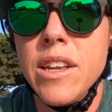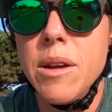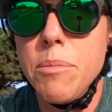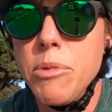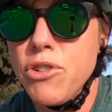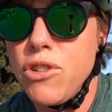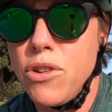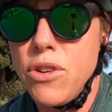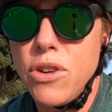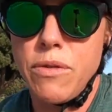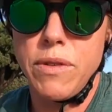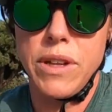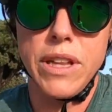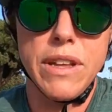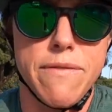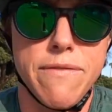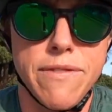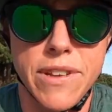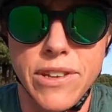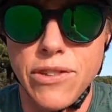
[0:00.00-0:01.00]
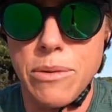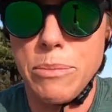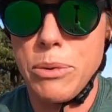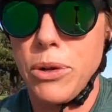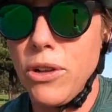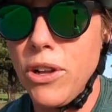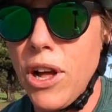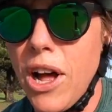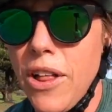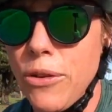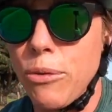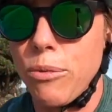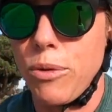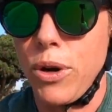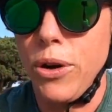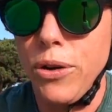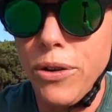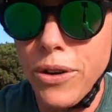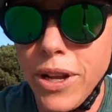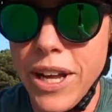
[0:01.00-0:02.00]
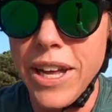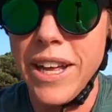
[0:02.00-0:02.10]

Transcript: Number two, you're really visible on the road.